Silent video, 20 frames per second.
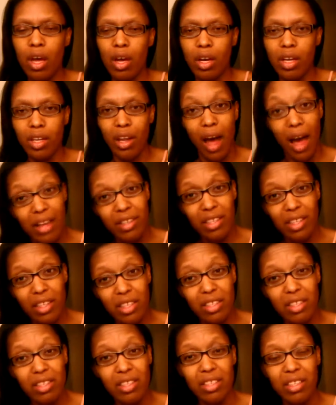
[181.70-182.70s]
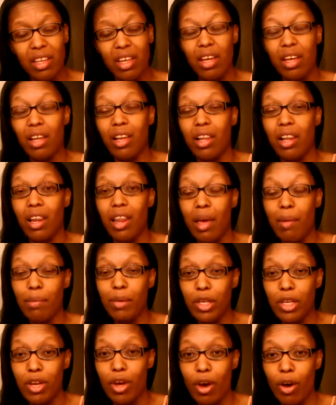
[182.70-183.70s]
closets let
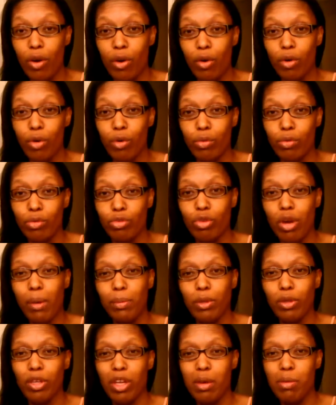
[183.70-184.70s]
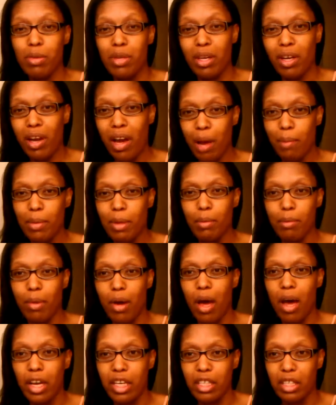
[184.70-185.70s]
me know. Drop their name in the comment
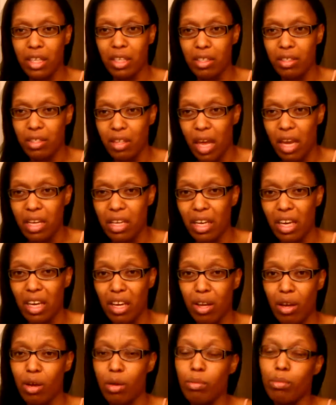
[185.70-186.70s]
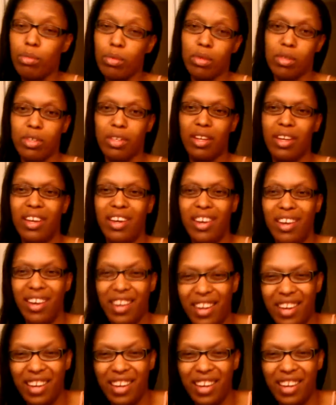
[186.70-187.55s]
box because I need help.